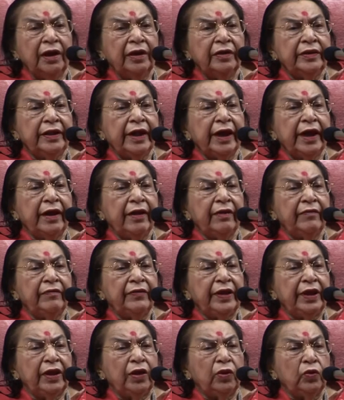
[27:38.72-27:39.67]
They have
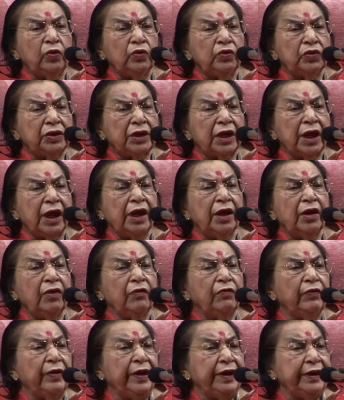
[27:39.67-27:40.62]
their own style of
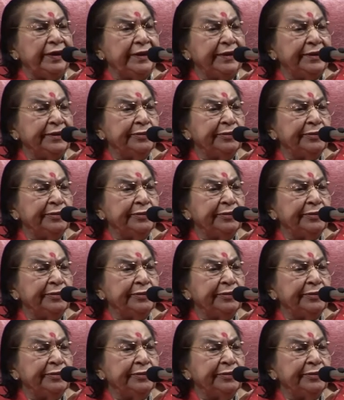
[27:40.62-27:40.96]
fighting.